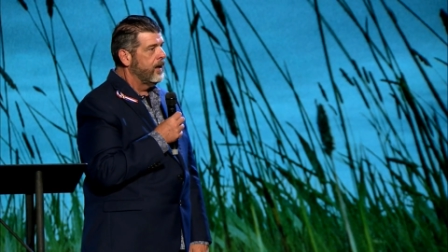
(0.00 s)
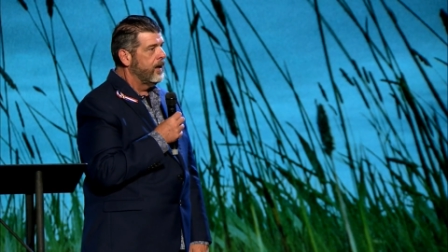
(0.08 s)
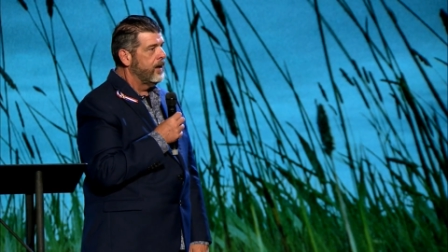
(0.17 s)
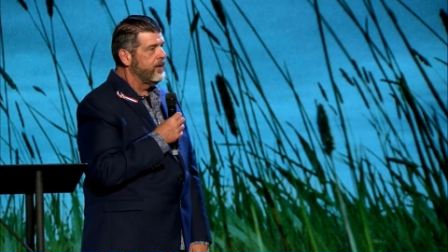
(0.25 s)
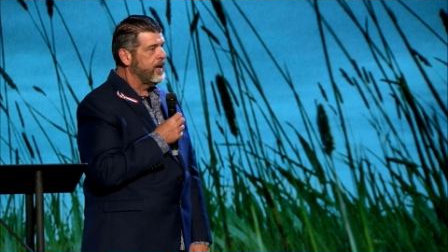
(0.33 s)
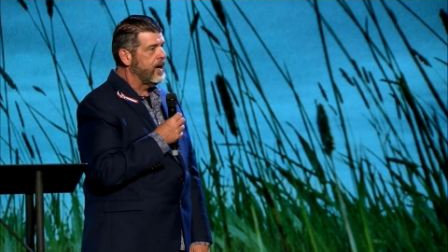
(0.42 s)

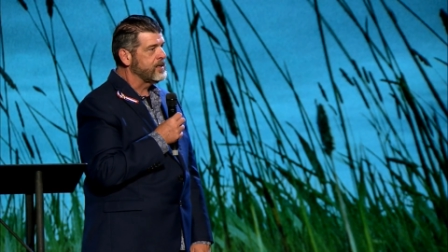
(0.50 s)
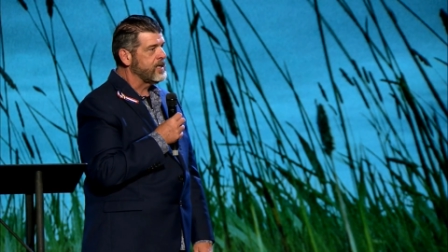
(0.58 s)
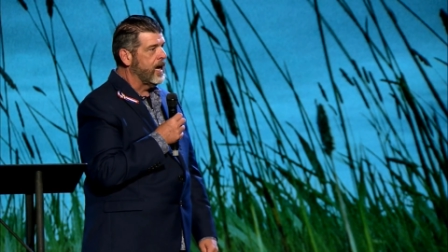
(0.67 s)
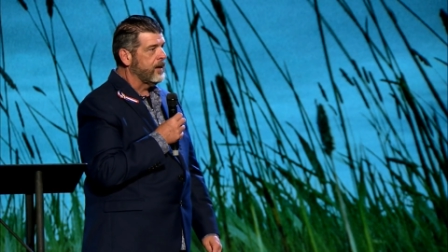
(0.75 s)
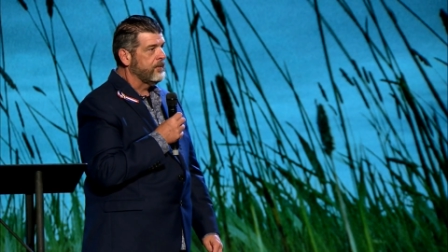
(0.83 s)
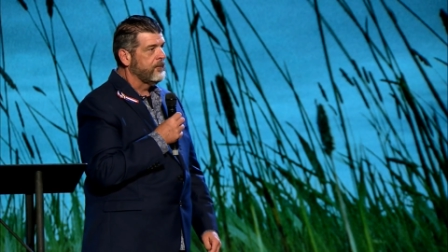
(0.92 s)
And then I was
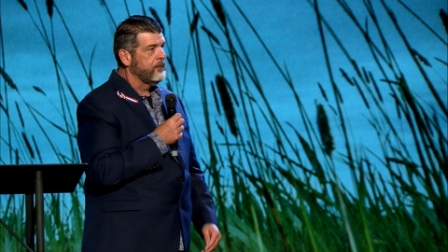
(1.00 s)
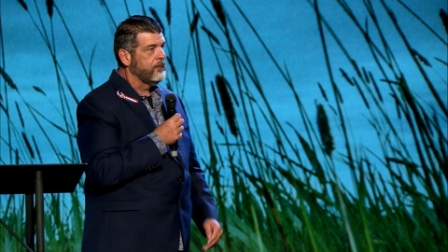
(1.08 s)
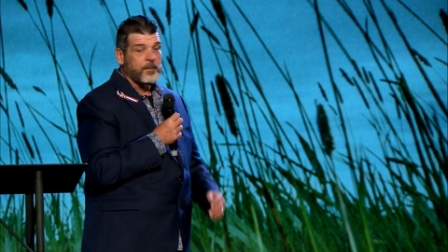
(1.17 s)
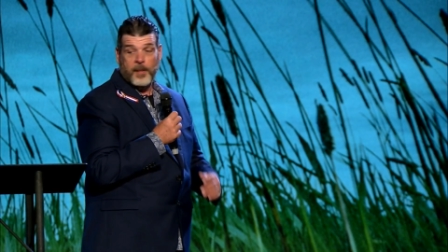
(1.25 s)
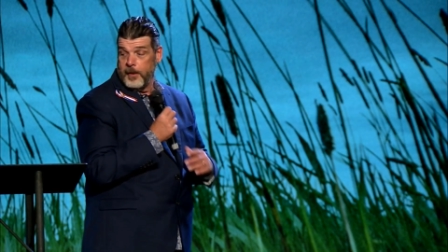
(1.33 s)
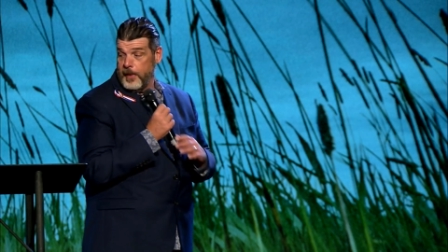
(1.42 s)
like,
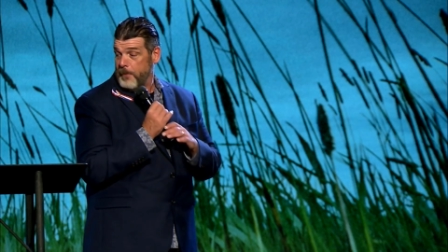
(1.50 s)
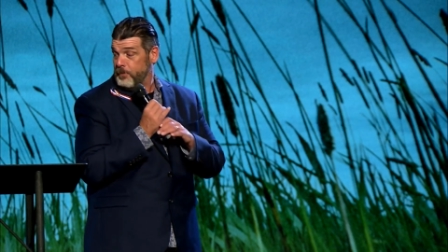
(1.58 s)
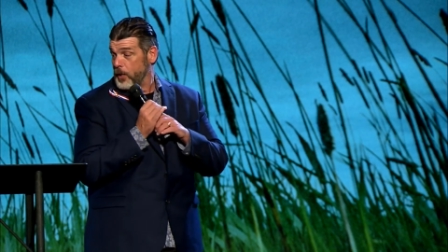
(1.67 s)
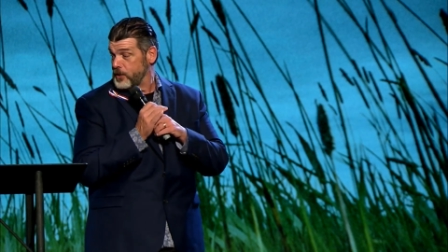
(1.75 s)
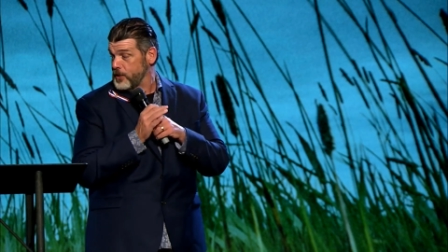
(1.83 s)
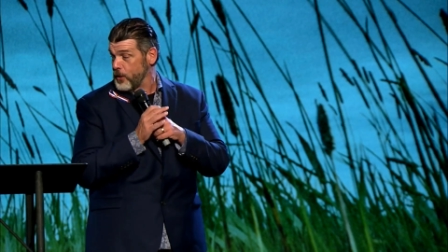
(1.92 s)
that
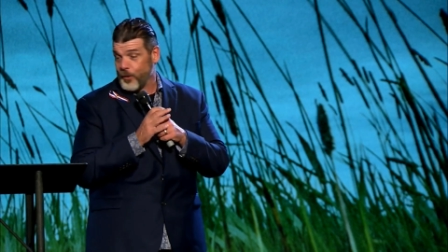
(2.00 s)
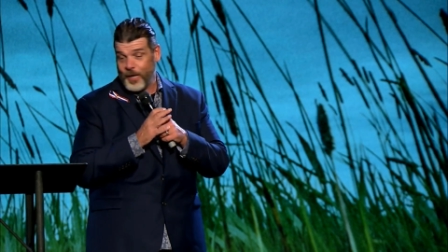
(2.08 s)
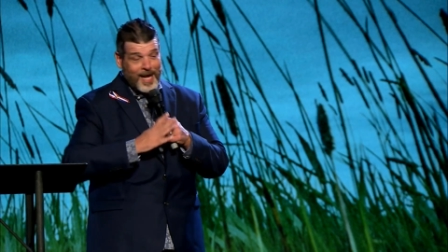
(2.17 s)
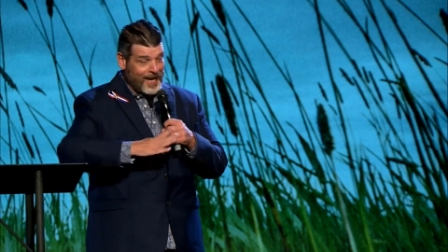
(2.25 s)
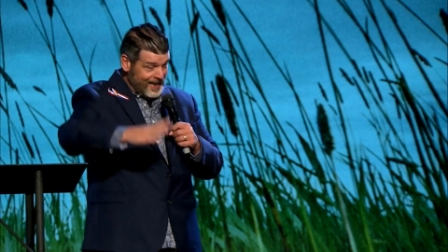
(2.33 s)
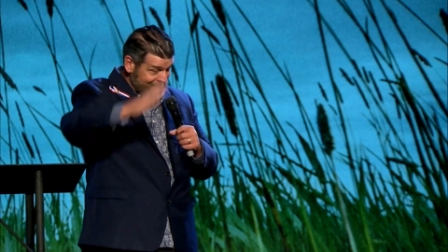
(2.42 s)
person's
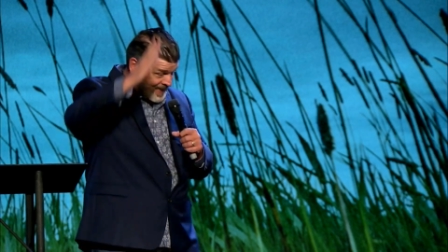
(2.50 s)
okay, let's